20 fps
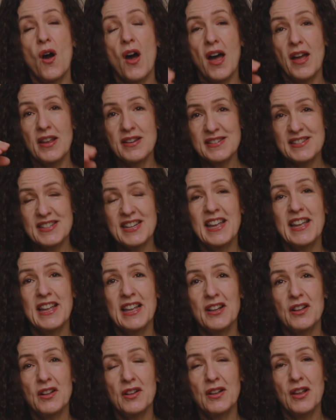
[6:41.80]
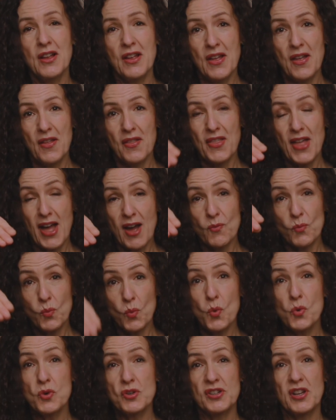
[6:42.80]
until that
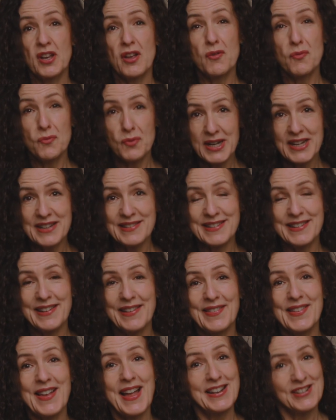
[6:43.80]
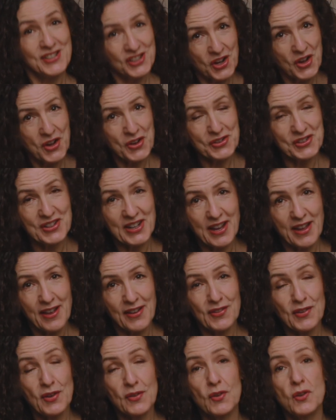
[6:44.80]
water reaches
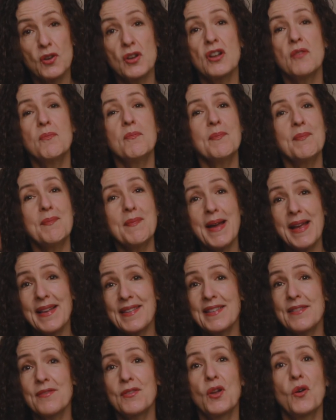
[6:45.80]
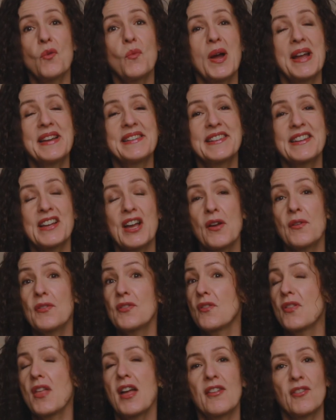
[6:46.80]
Antarctica. So it's got a massive long way to go,
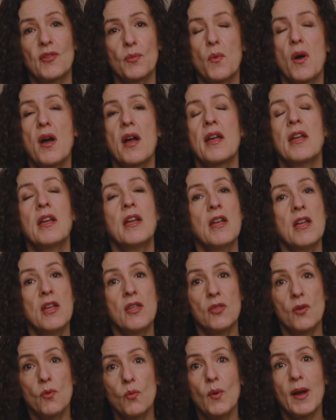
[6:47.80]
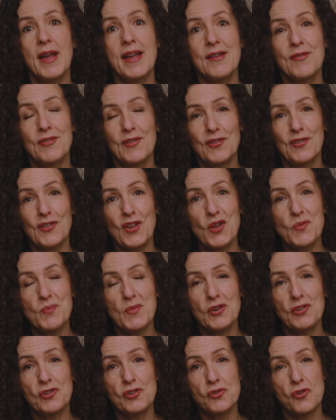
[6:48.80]
so that's why the waves are so
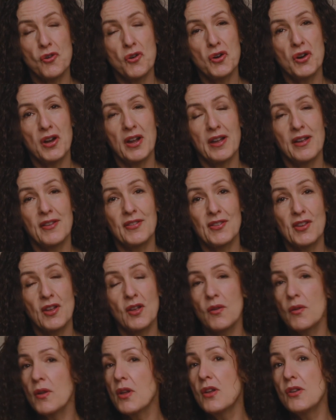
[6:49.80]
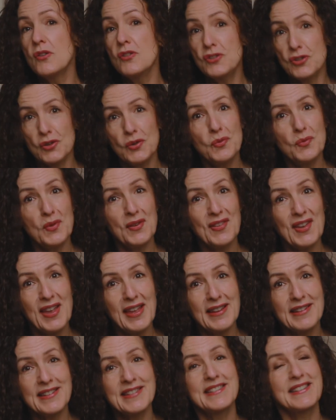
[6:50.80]
much stronger. So do
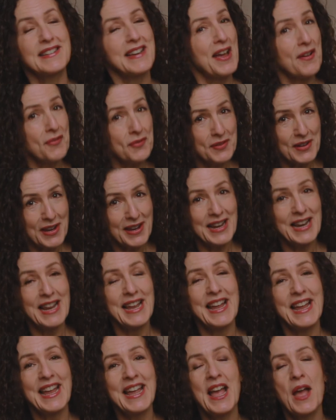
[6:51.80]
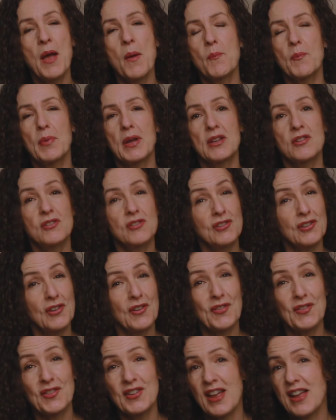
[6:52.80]
visit, definitely, but
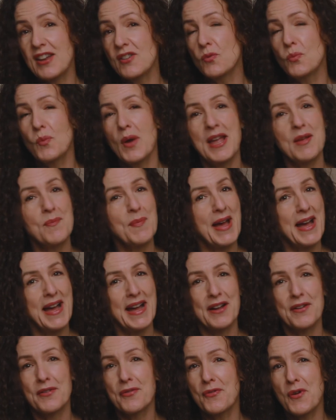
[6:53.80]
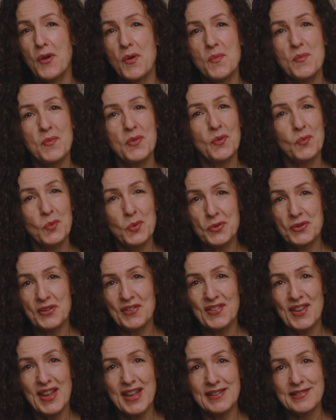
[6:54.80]
just stand way back from the
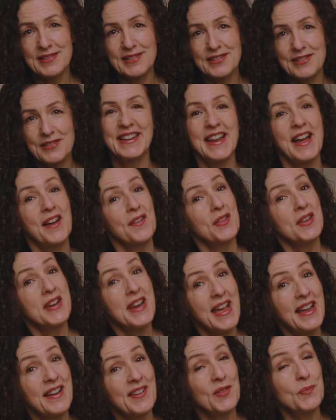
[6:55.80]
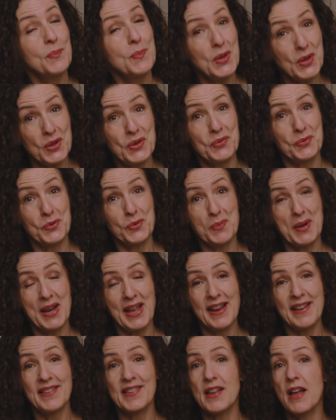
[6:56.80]
water's edge. Now, the next beautiful
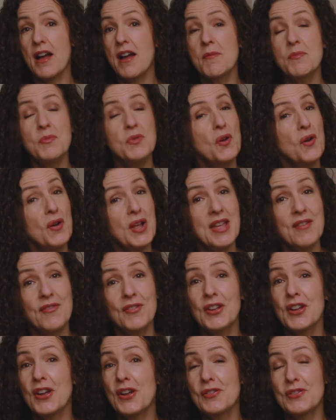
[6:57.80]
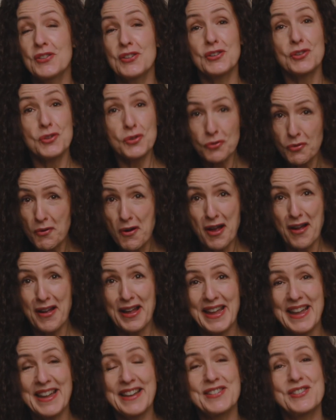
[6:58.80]
place I'm not even going to
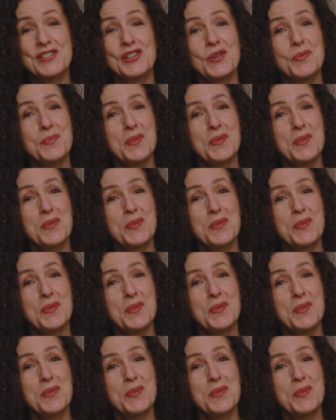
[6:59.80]
try to